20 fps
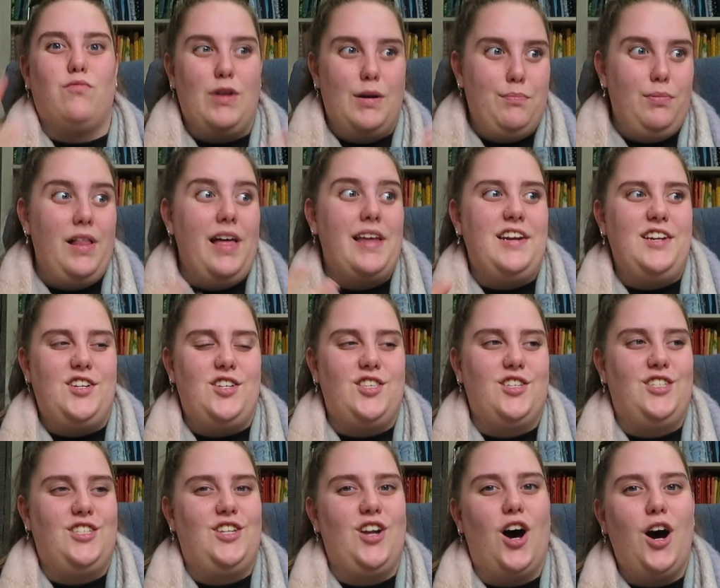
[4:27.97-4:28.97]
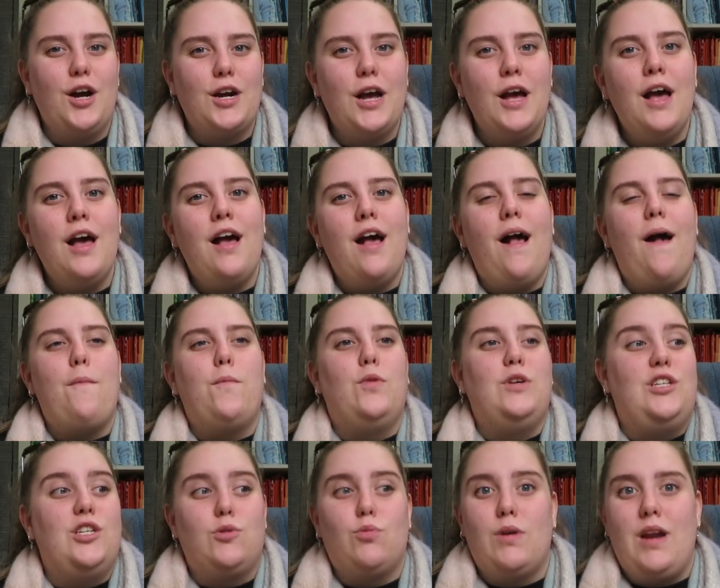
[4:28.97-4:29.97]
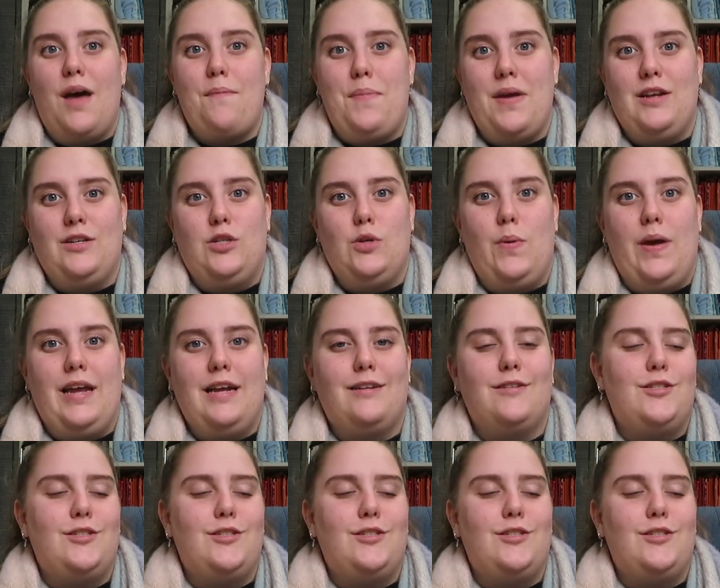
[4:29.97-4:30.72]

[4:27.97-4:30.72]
replenish the stock, which is what I've been doing.